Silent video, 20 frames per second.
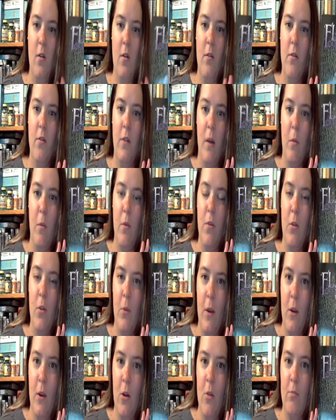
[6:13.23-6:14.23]
Flame of
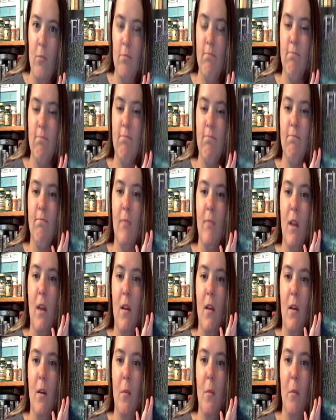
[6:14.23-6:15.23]
Surrender
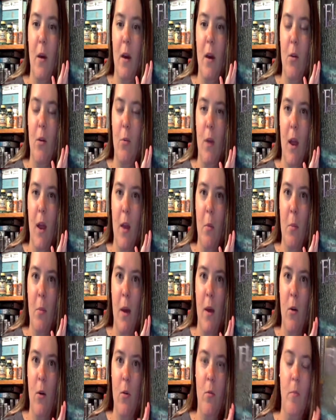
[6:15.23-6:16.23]
by Rhiannon
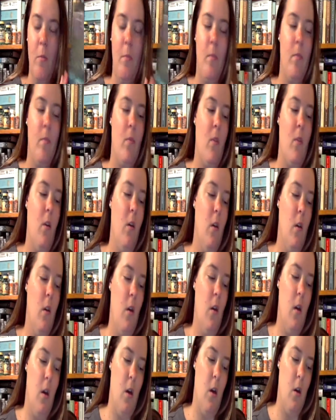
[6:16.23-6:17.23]
Pale.
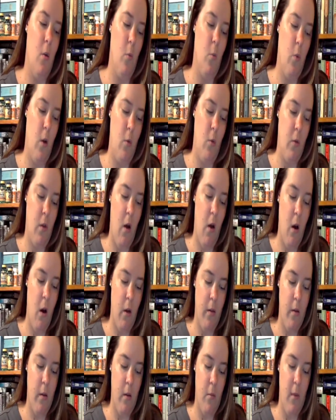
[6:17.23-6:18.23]
Rhea was
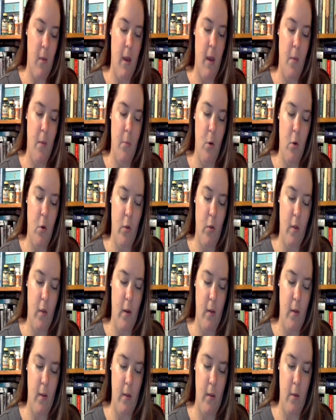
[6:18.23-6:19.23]
awesome and
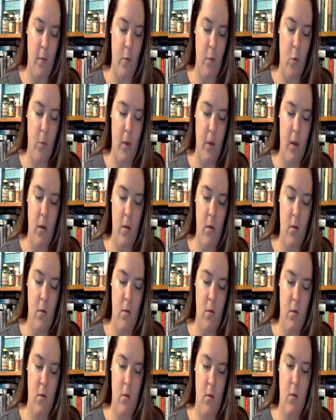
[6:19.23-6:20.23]
personalized it for me.
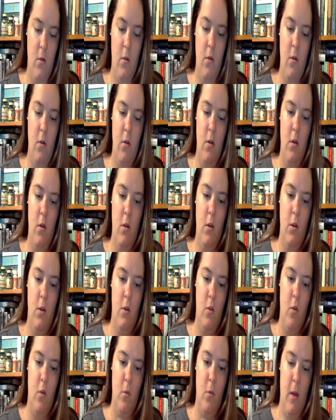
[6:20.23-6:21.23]

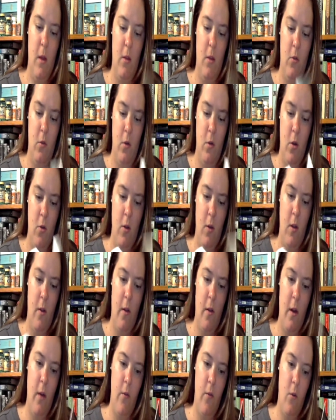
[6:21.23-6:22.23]
She wrote me a little note in
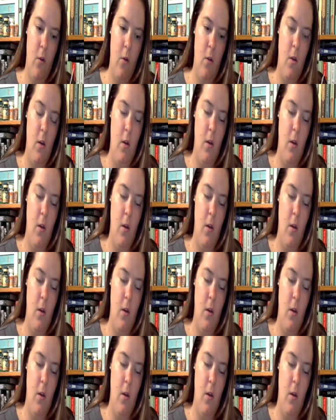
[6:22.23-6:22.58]
the cover,